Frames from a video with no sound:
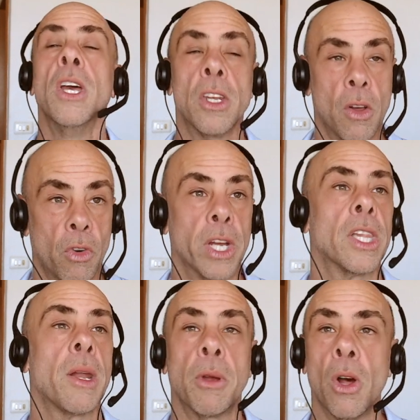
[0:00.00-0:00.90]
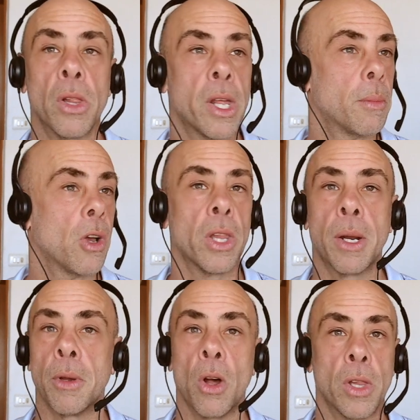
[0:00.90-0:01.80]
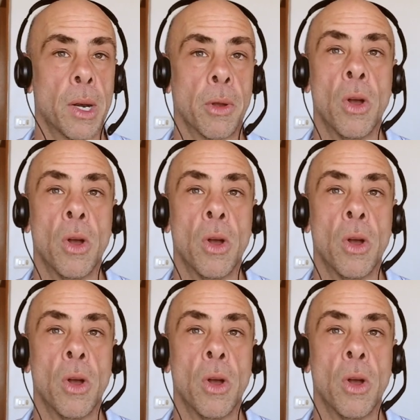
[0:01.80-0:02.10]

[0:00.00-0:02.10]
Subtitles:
No void. Let them go. Let them go. Let them go. Let them go.